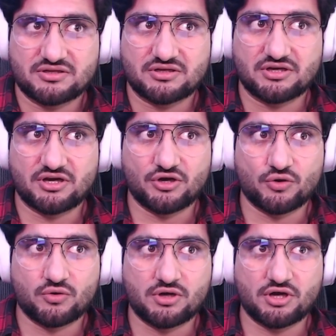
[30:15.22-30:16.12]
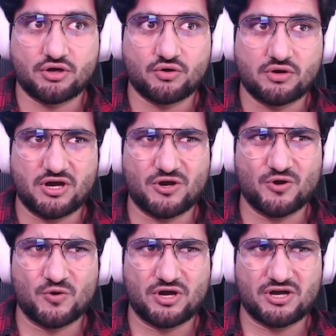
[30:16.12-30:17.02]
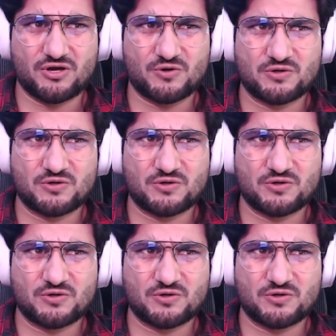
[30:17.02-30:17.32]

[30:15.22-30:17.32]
Uh-oh. Uh-oh. Uh-oh. Uh-oh.